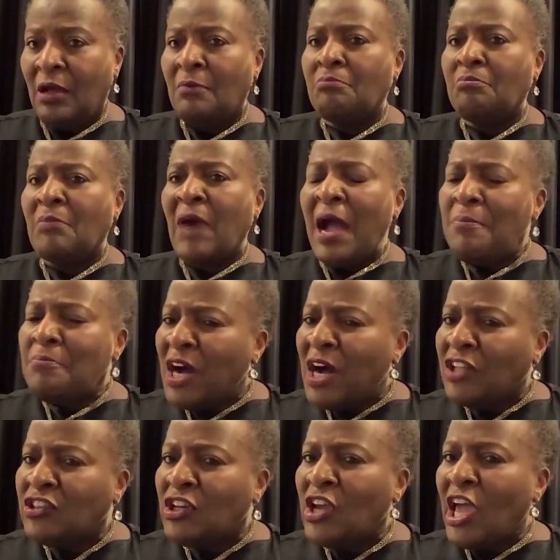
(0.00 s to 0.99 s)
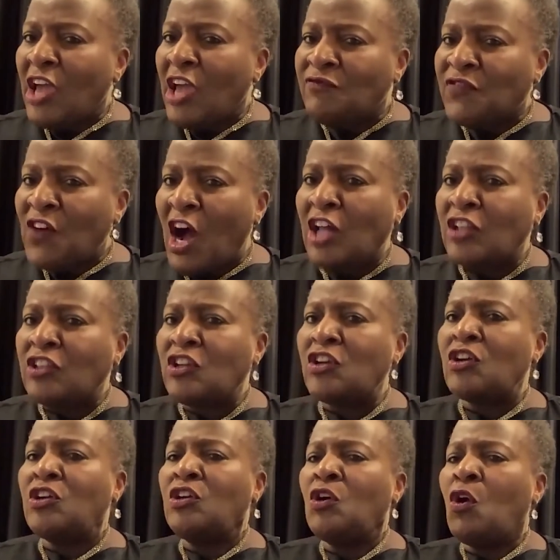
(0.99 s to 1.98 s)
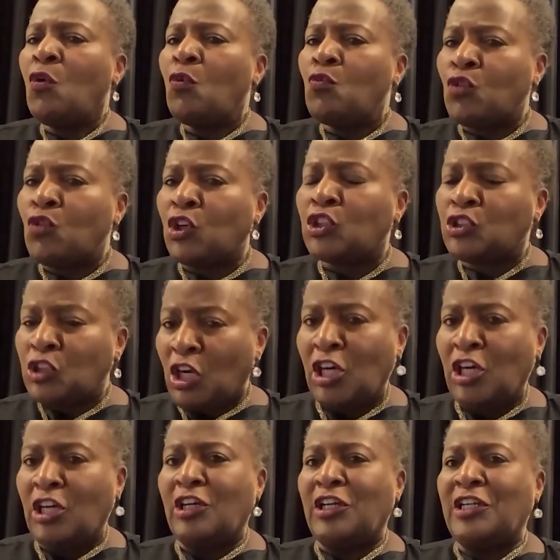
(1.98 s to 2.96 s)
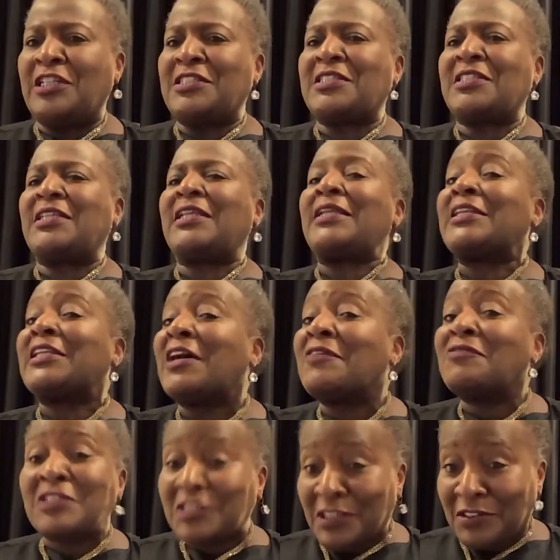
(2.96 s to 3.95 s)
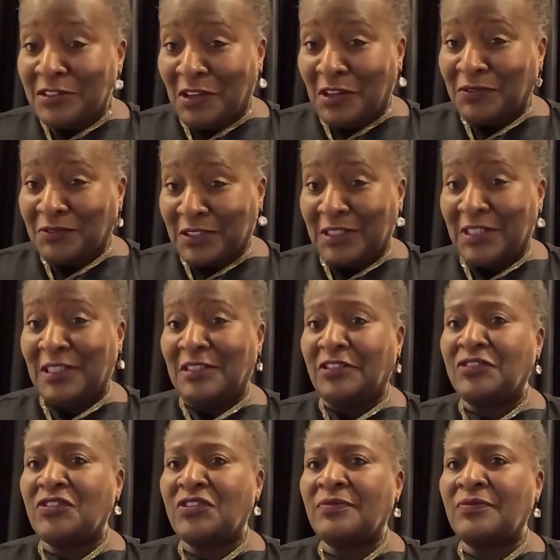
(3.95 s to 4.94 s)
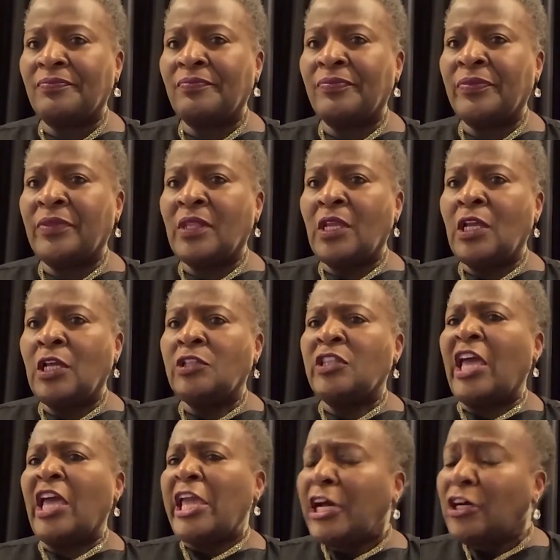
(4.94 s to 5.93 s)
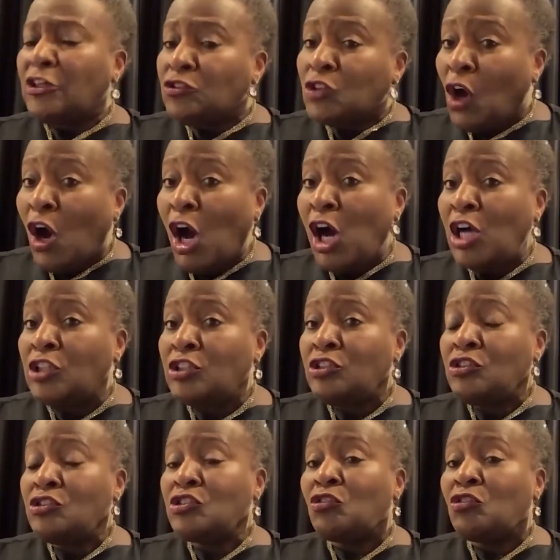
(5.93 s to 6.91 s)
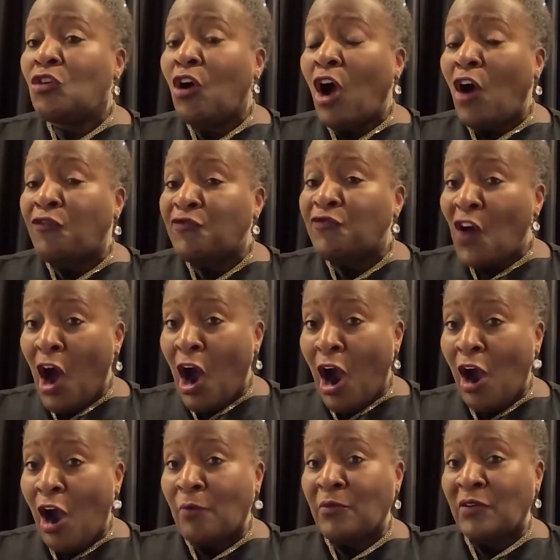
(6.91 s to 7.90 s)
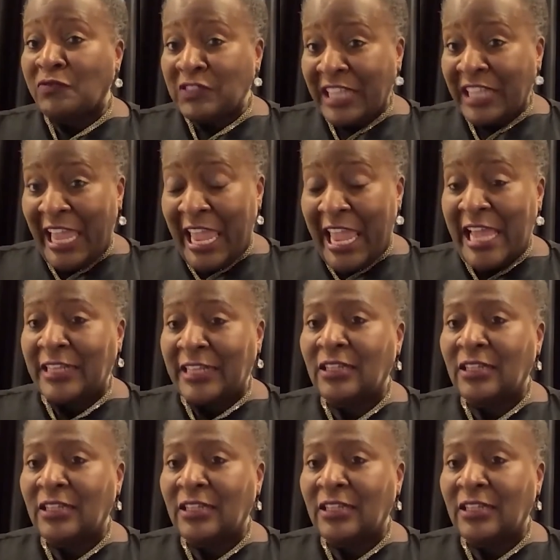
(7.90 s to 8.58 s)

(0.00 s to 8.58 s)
My mother and father worked hard and sent 11 kids off to college. They held on to a farm of land